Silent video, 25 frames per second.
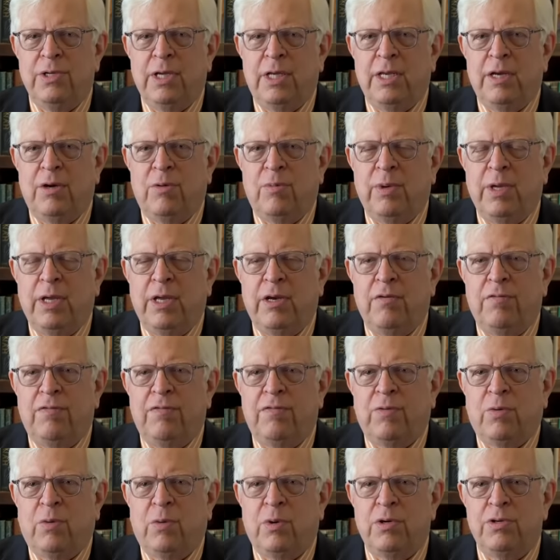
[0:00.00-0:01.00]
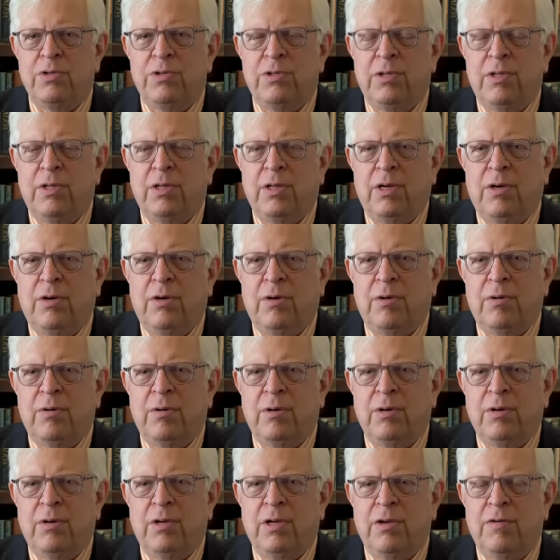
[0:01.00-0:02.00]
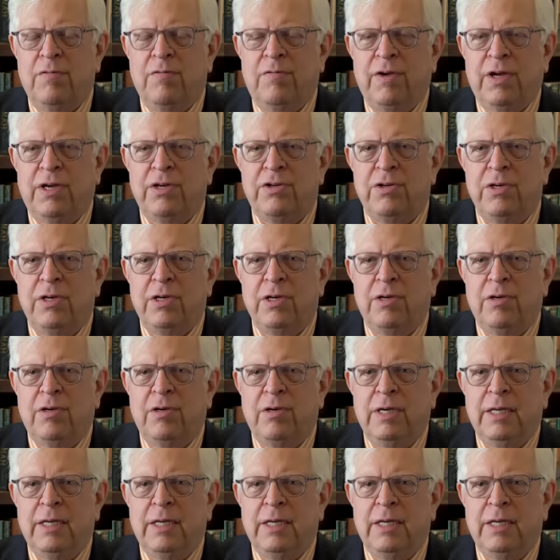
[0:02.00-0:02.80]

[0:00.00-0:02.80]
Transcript: and it reinforced her conviction